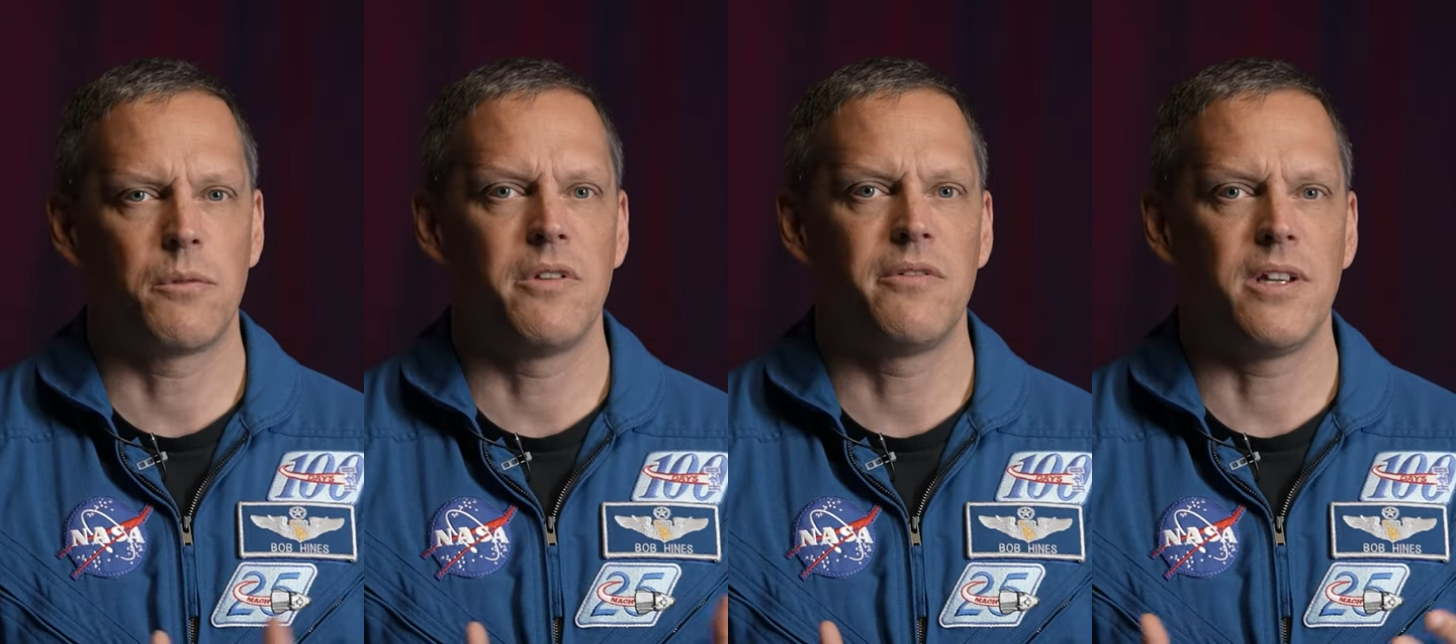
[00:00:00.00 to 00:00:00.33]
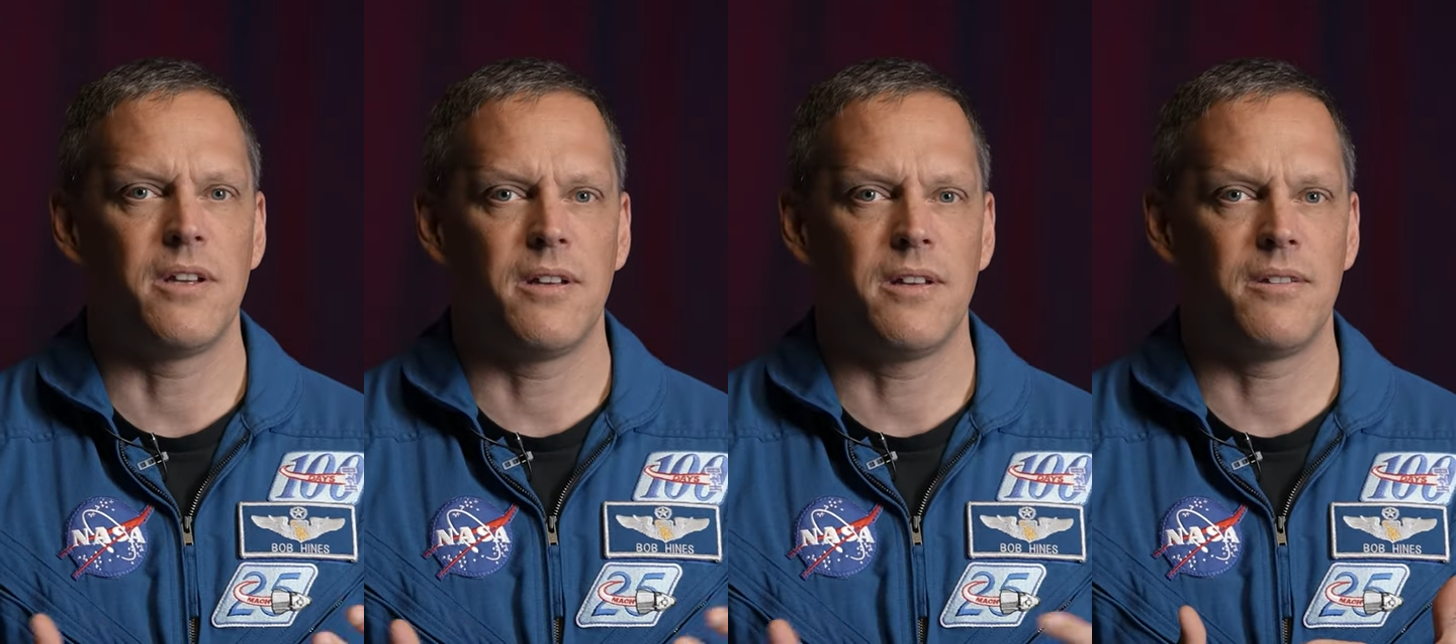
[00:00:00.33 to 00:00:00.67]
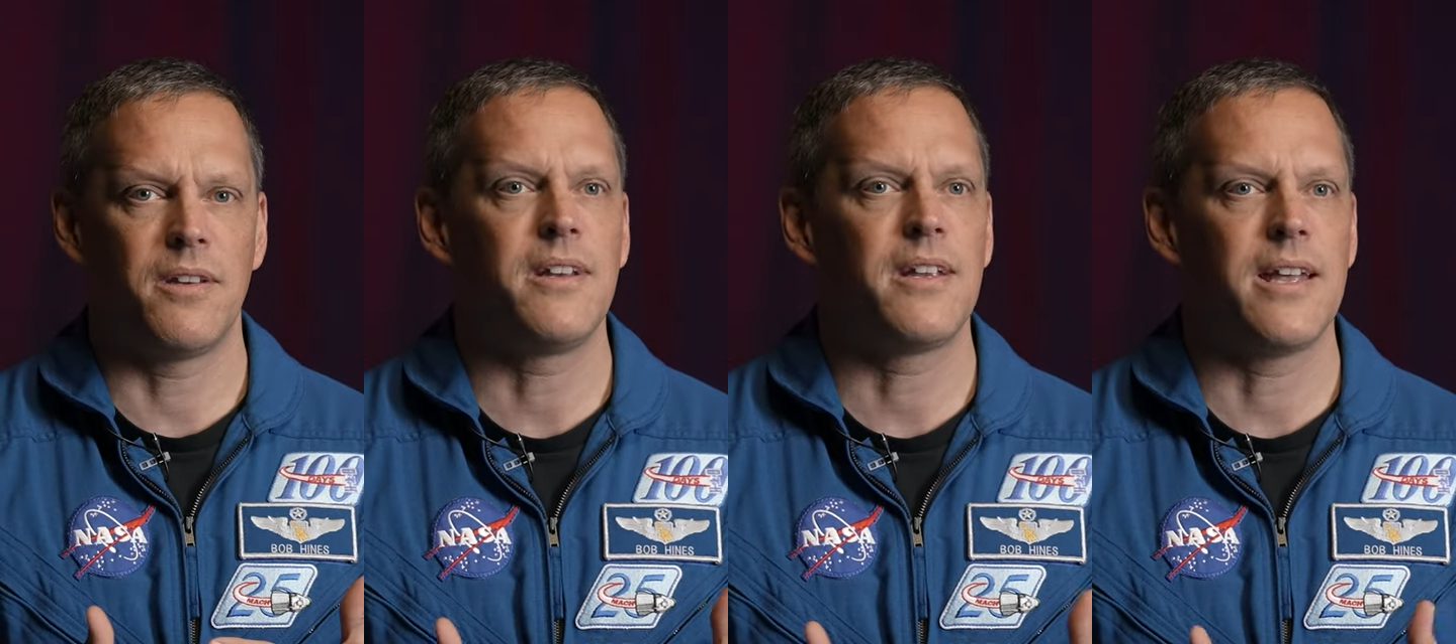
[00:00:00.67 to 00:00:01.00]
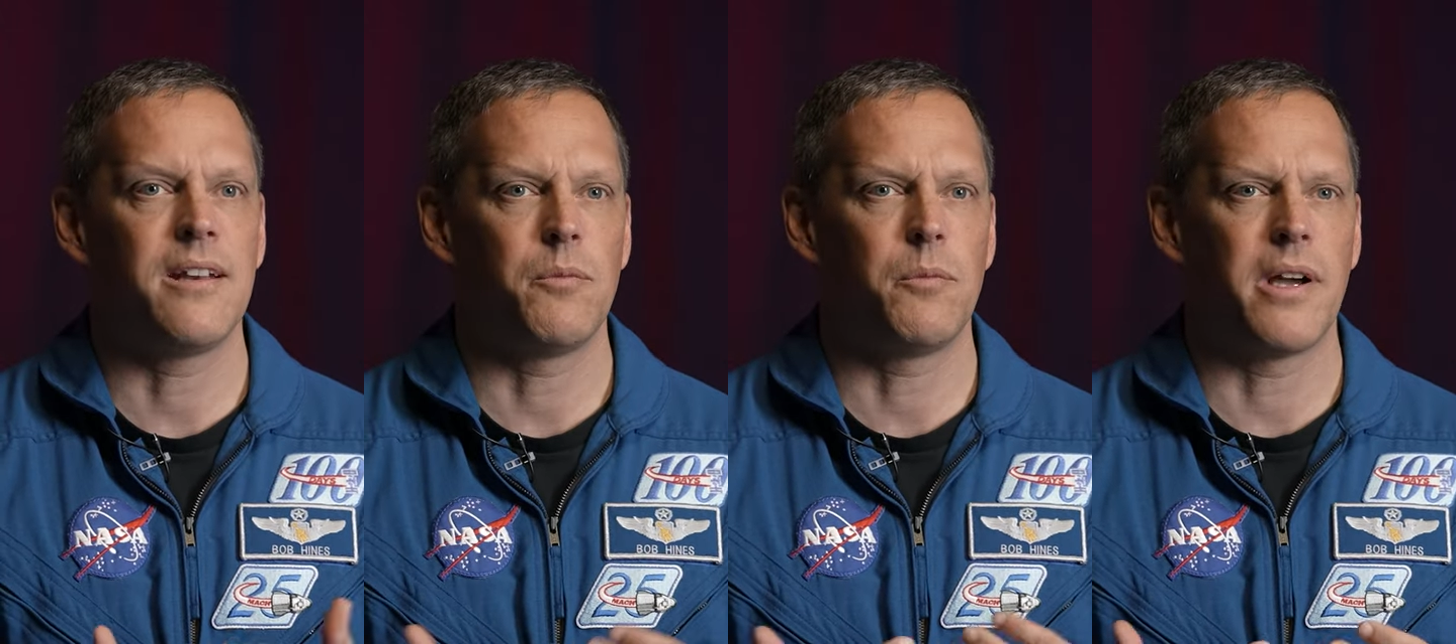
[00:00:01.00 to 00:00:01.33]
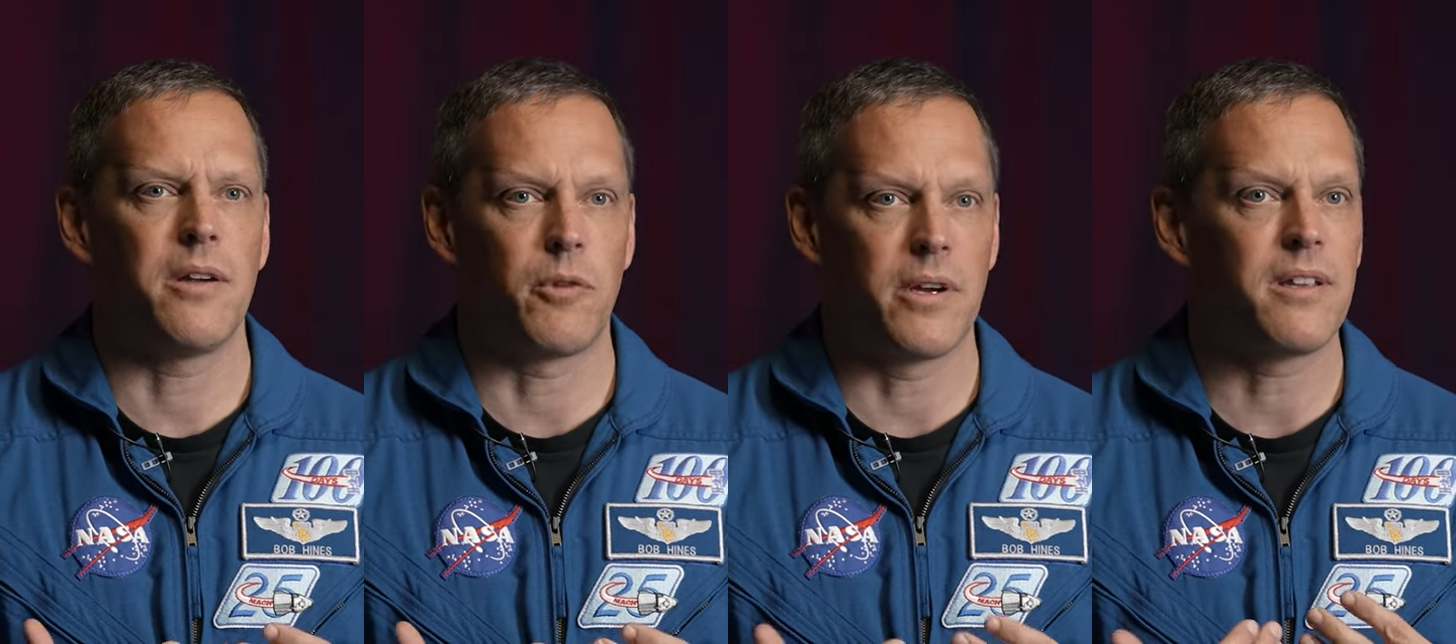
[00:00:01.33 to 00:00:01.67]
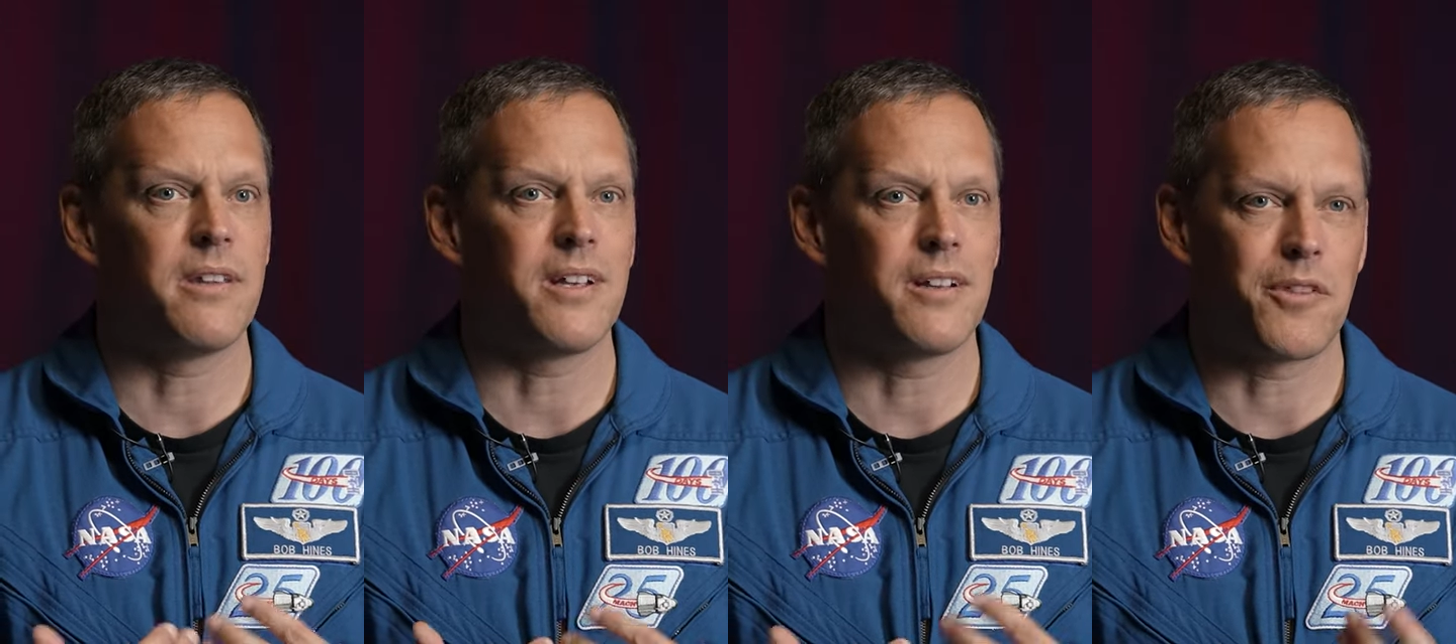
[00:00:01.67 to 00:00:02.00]
Some of it is indicated by
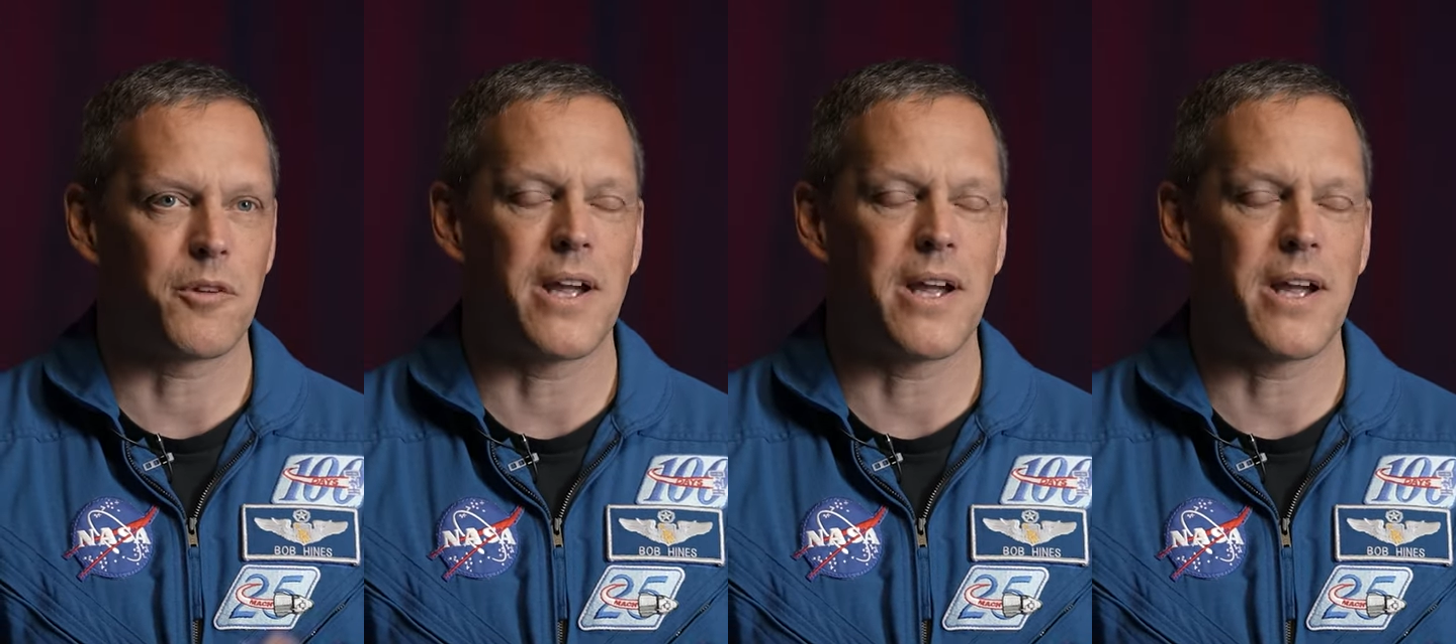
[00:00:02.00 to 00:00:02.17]
wrinkling of the